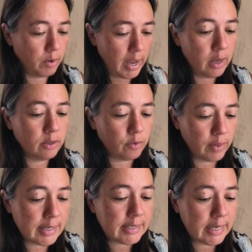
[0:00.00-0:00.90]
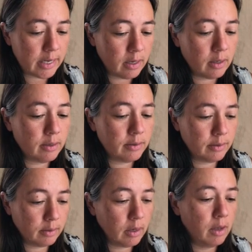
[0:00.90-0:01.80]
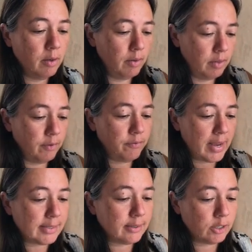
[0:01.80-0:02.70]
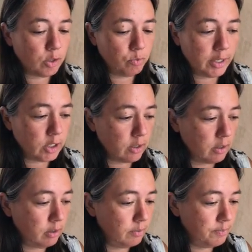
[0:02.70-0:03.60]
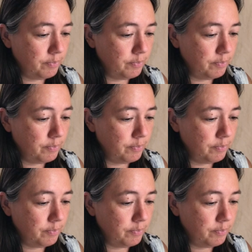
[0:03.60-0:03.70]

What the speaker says: Okay, so this is the fancier region,